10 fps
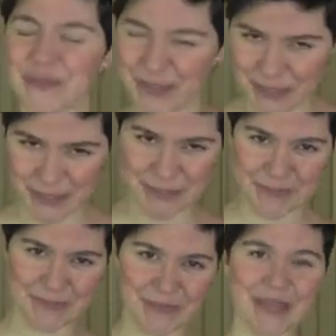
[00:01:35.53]
Good.
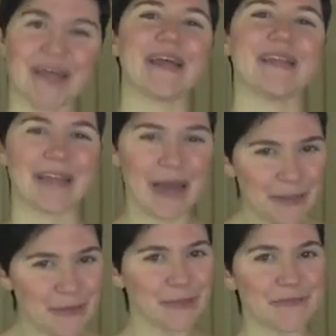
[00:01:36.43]
Now
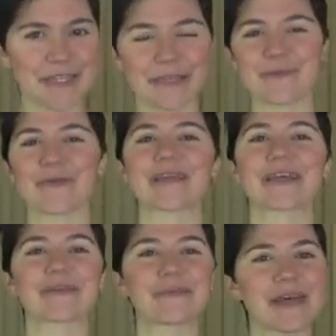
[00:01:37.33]
that we've seen what the
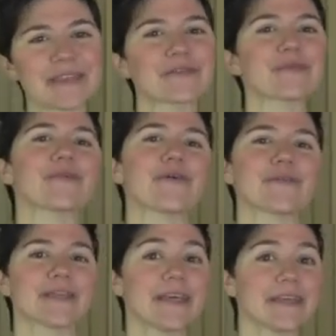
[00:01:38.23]
incremental
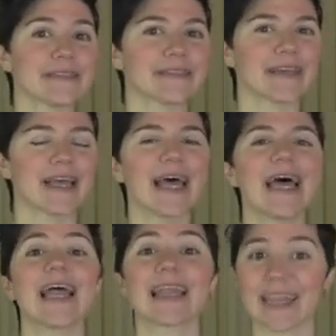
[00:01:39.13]
approach is,
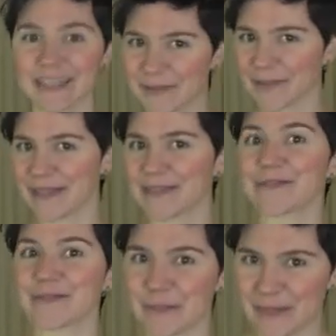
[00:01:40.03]
let's create our
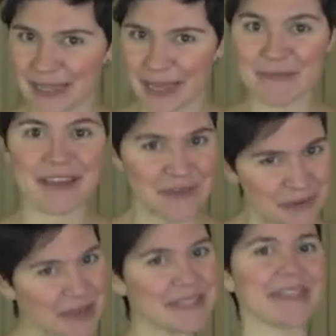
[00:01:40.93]
zombie game
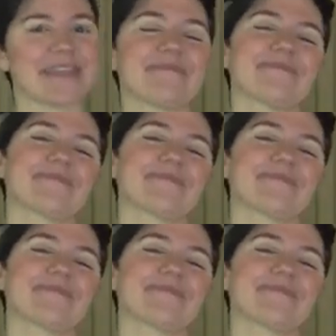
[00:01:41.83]
incrementally.